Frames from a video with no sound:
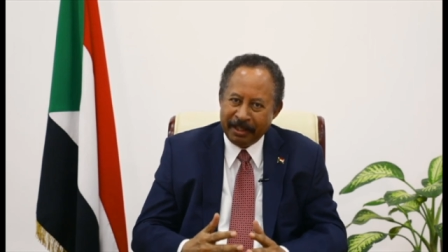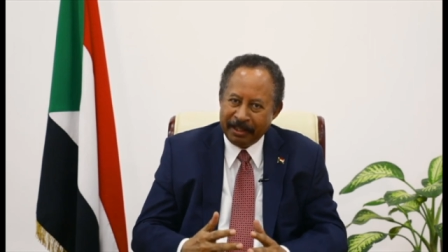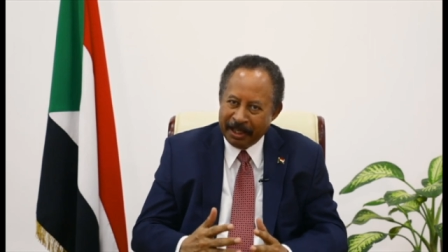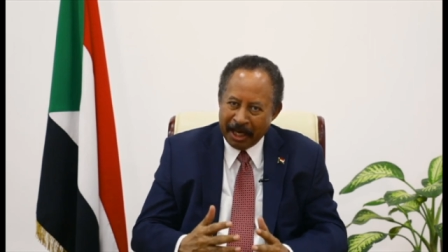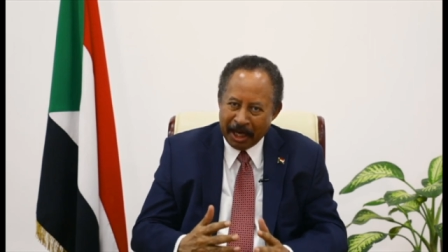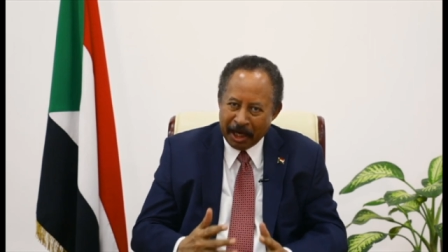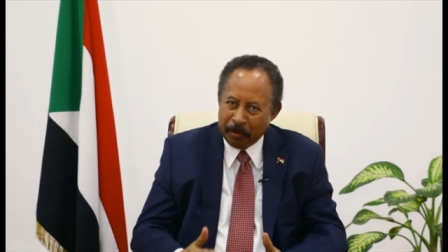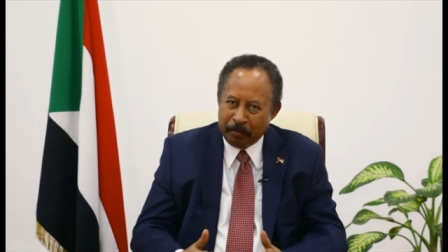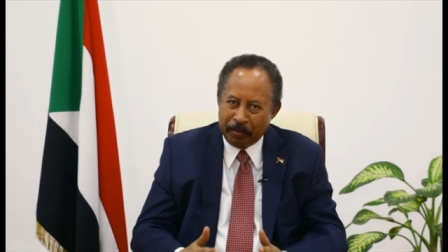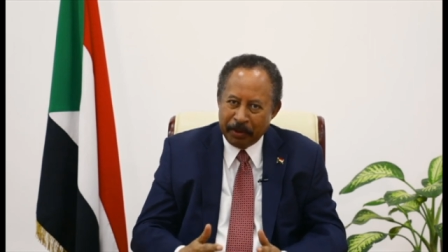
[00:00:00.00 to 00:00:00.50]

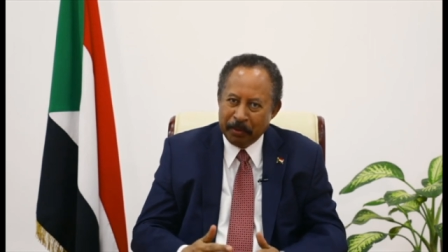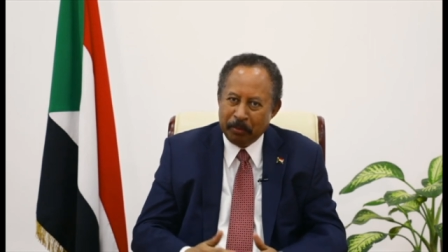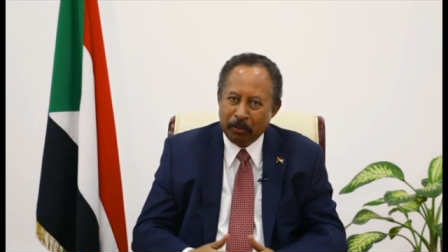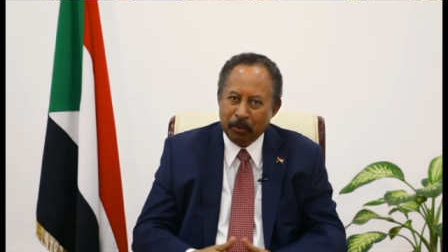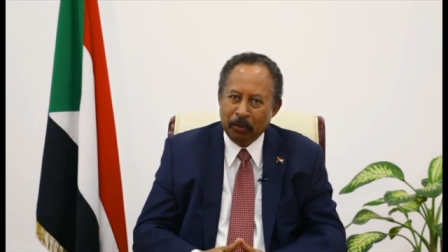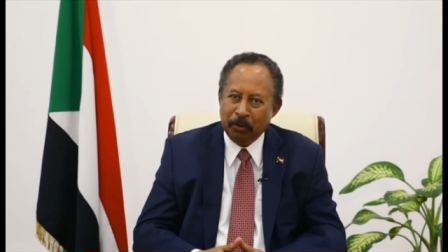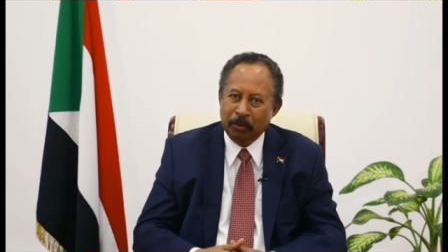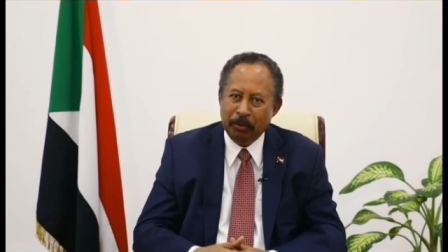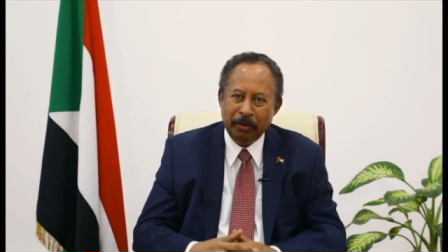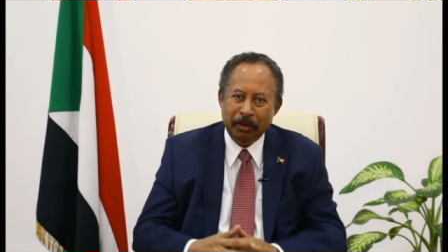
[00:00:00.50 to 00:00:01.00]
young
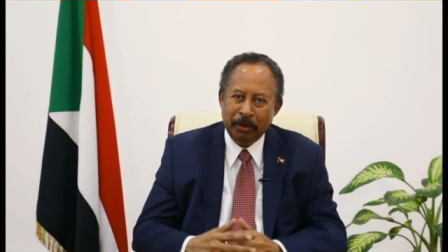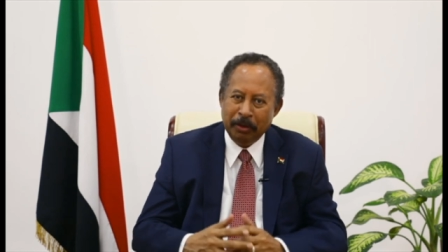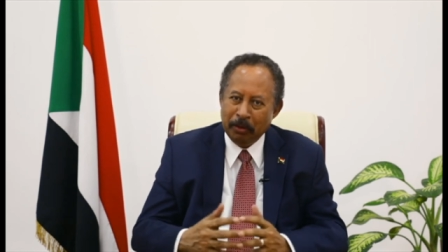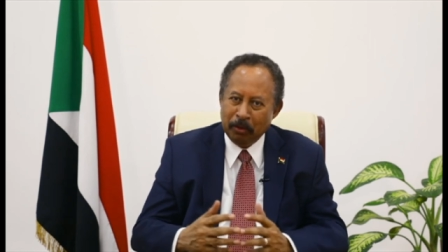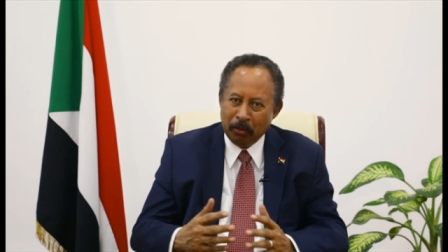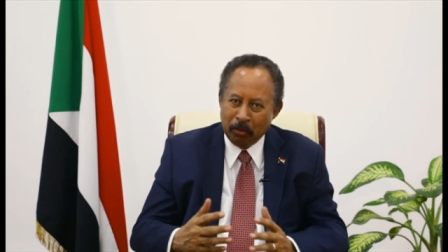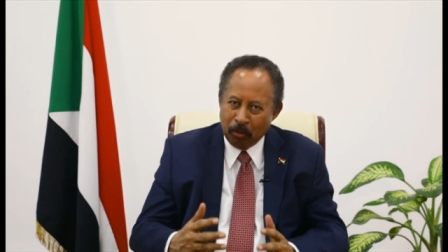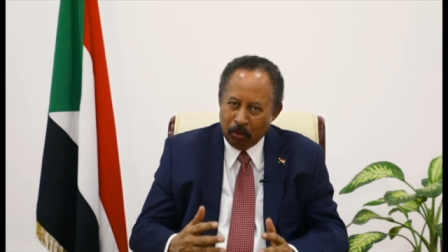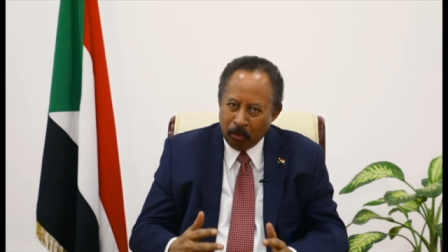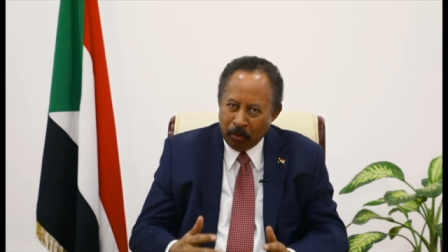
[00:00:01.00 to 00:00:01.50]
people,
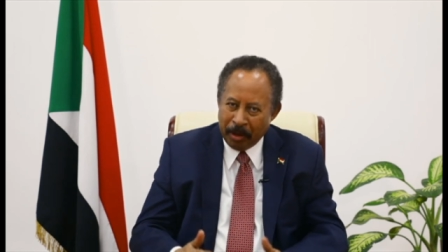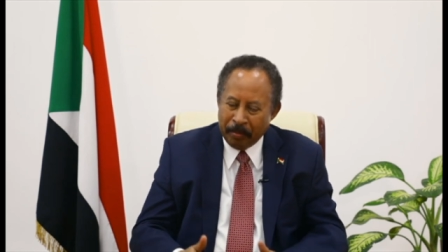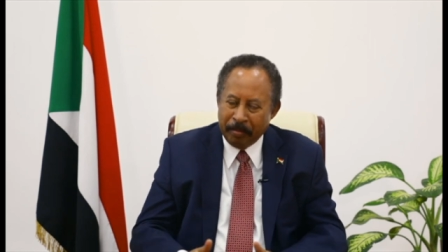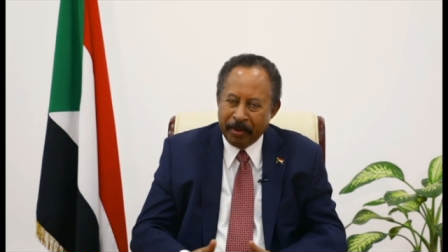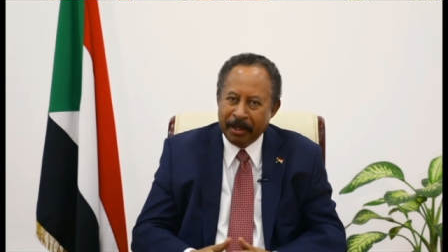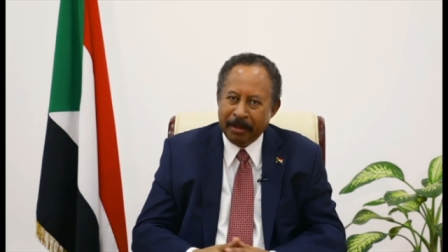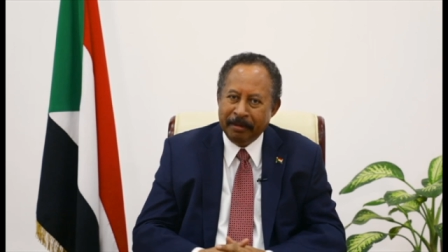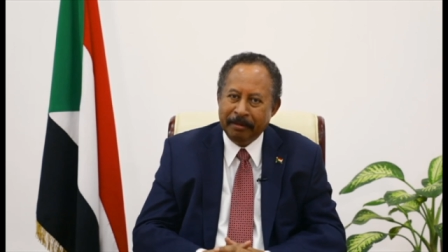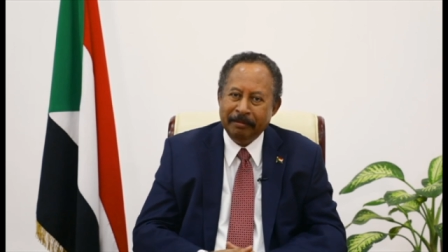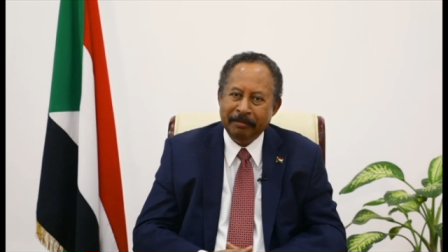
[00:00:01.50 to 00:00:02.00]

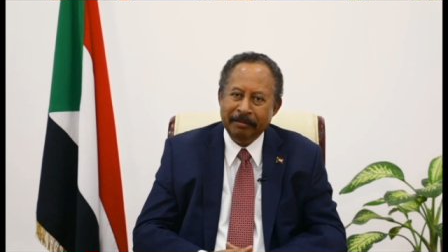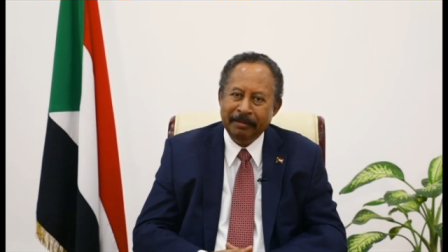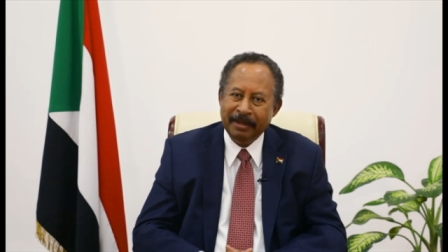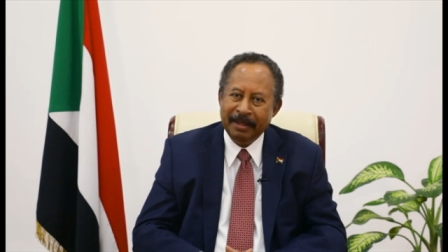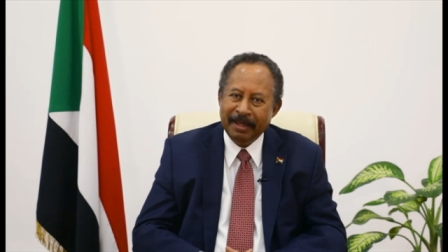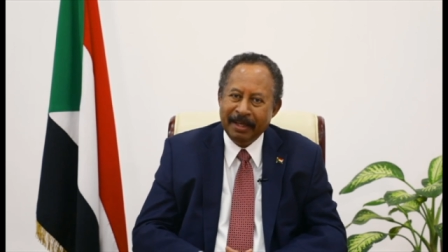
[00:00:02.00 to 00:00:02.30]
women,